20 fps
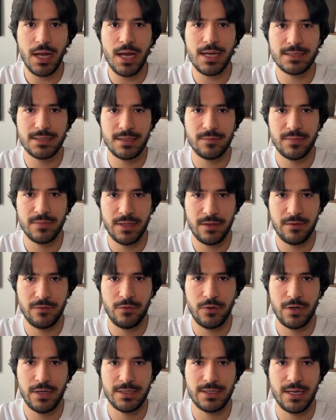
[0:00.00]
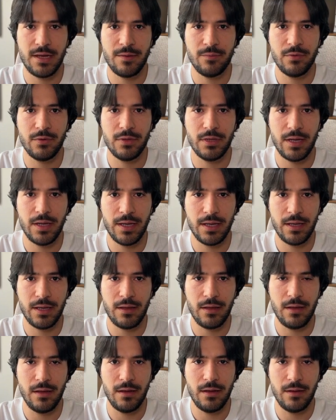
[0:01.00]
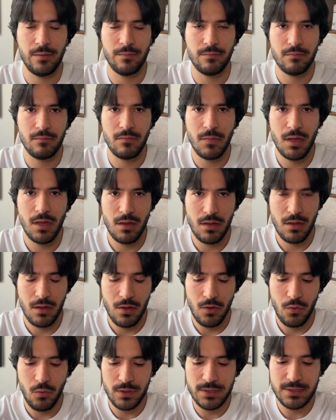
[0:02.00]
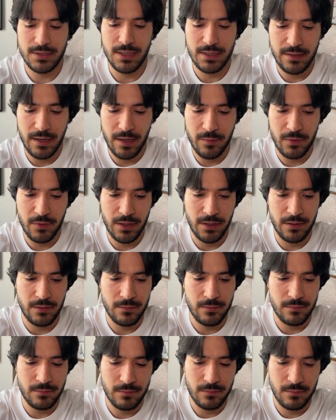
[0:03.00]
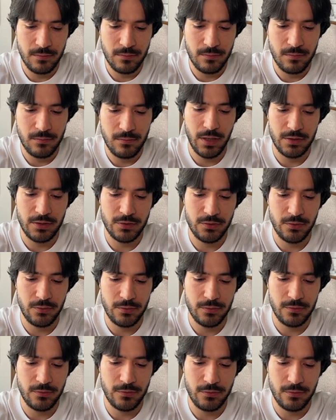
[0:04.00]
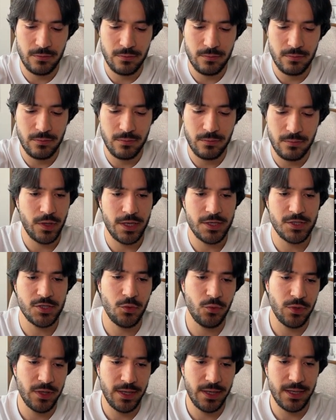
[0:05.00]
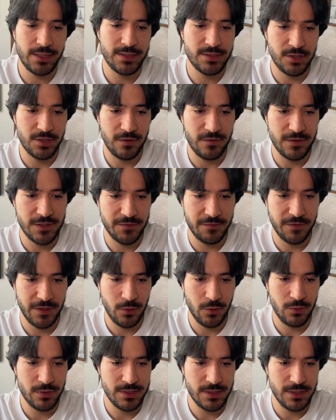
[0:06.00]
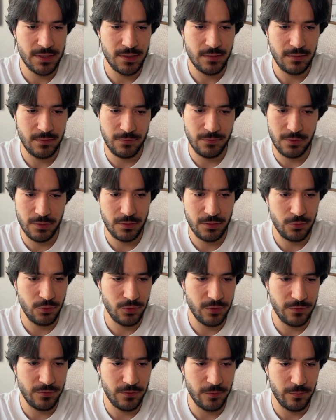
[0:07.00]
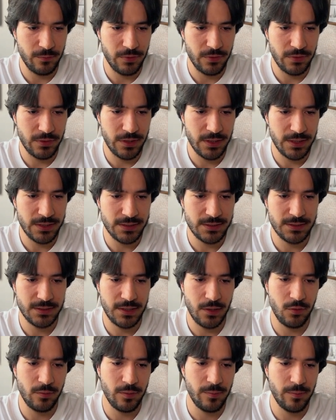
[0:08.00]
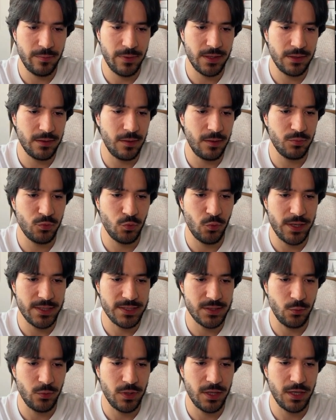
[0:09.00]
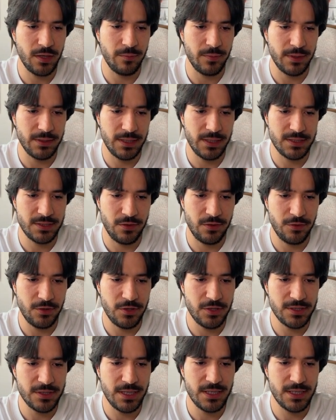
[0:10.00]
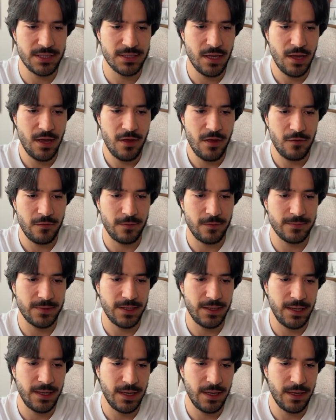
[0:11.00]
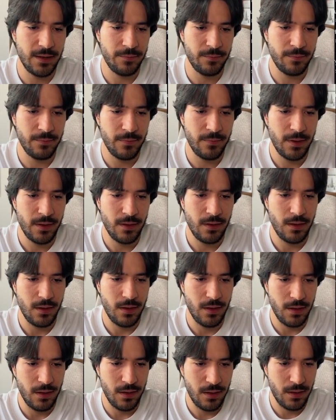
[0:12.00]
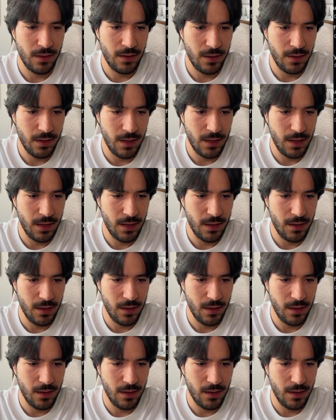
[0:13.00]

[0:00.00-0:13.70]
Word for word: we could ask something, for example, like, um, what's the timeline milestones? Okay, so we get service frequency for two different buildings. They will be picked up twice a week, Mondays and Thursdays, from 10 a.m. Uh,